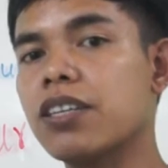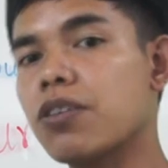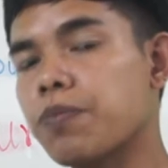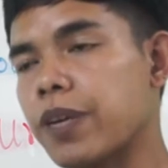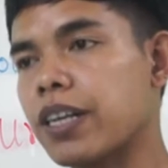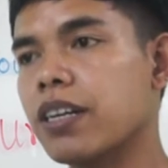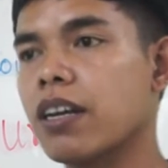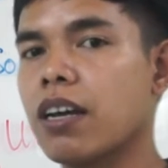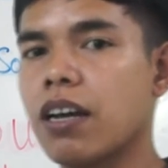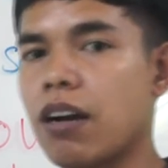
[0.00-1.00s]

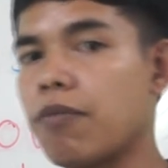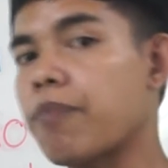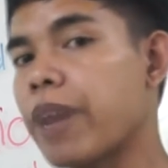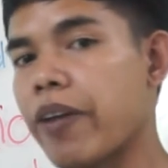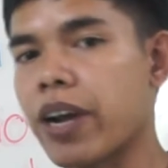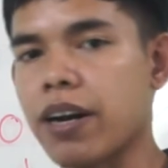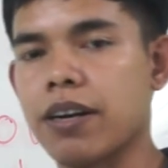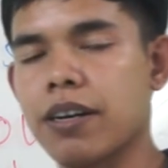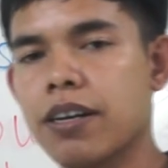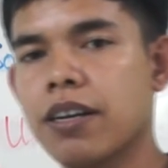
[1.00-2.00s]
European of
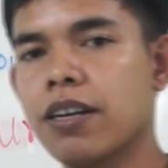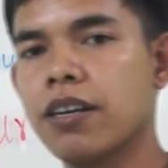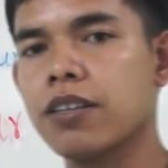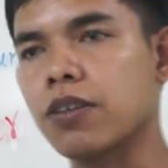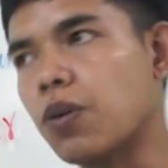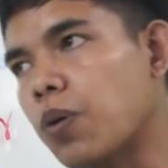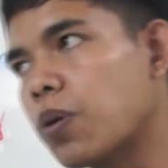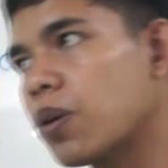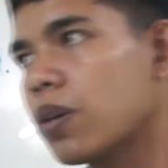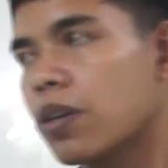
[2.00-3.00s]
America.
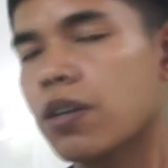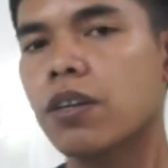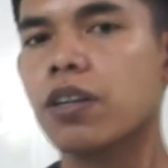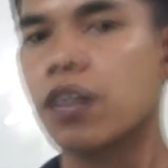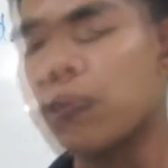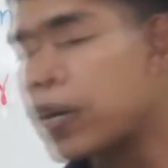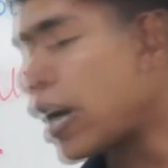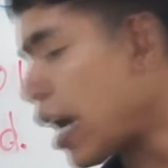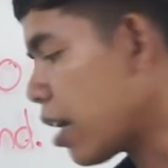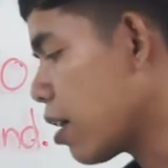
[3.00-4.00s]
So, I mean
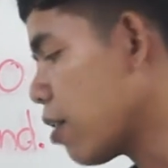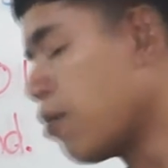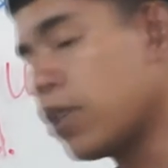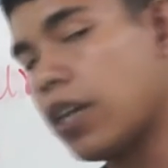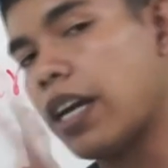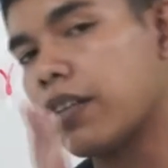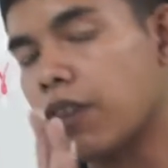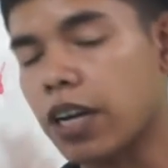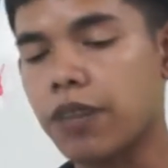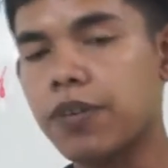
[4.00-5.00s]
that
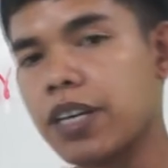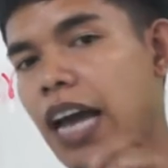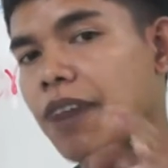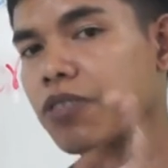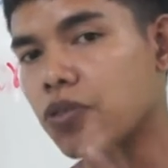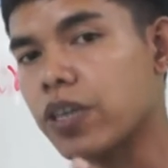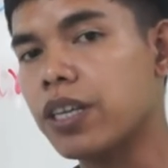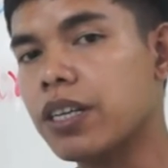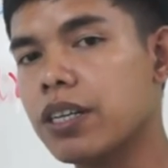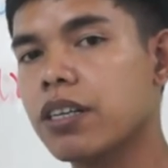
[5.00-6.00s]
we have
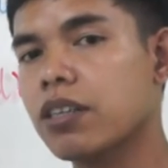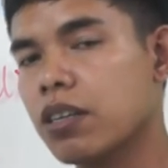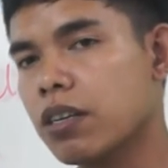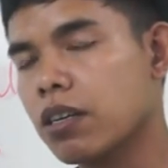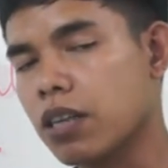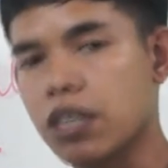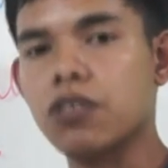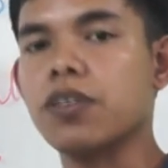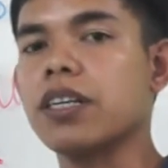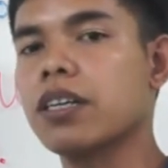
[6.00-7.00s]
3
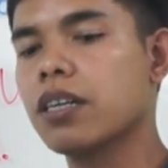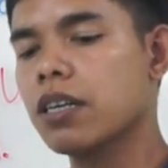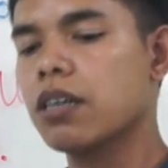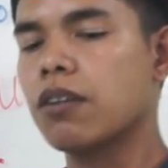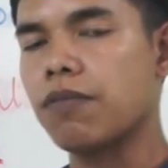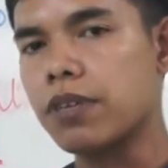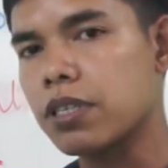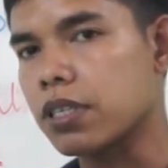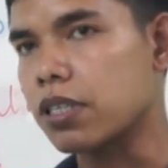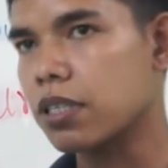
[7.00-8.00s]
countries.
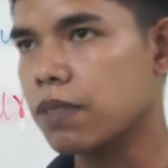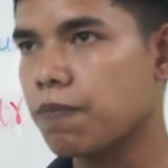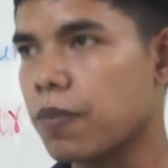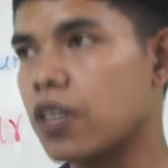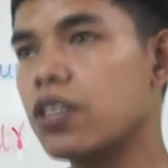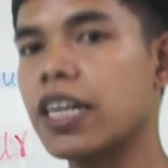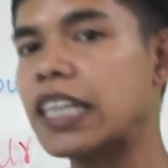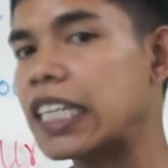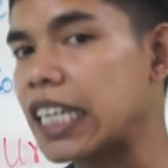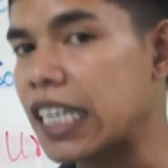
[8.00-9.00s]
First is the
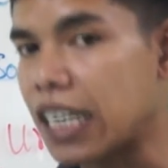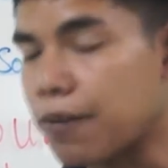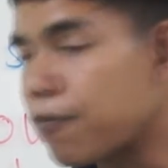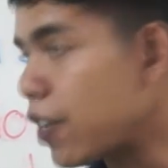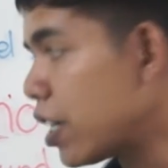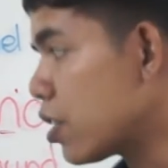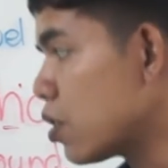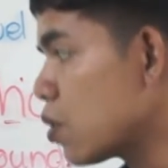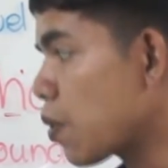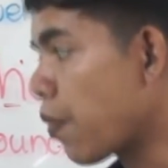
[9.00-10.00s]
United Kingdom, we need to
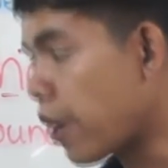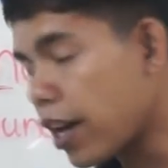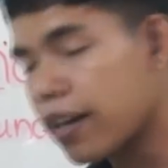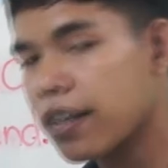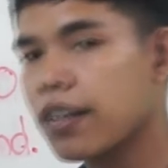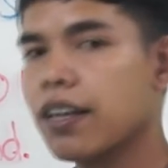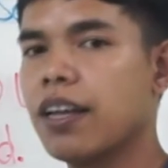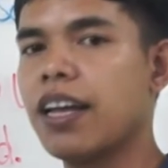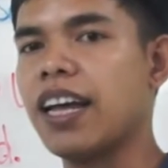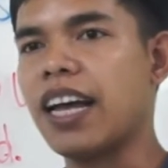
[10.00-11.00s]
use the.
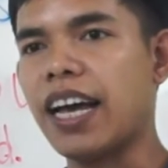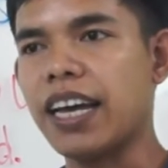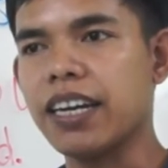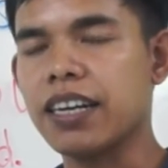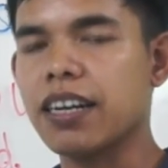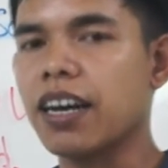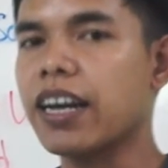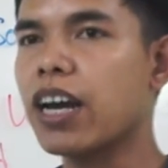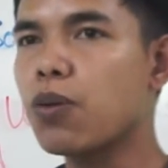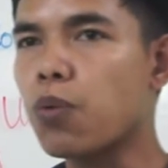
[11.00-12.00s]
And
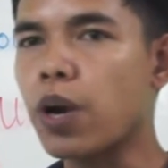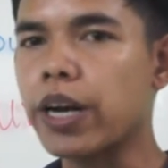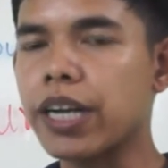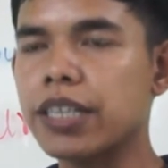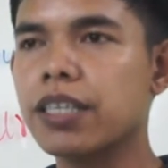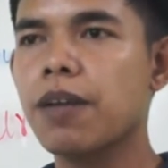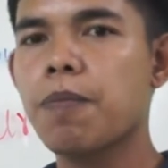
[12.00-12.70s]
another one is